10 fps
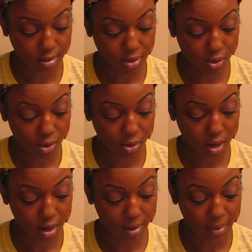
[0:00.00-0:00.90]
So
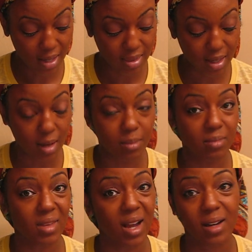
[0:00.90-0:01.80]
um, I think
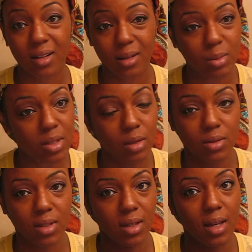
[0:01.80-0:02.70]
I'm not going to be
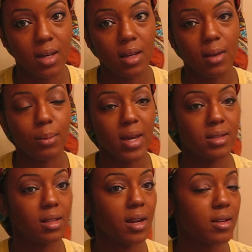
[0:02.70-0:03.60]
using any
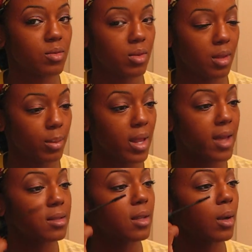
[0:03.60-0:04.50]
mascaras with the
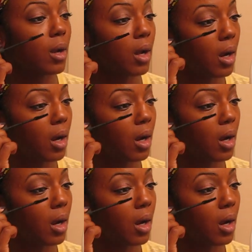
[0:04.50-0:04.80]
plastic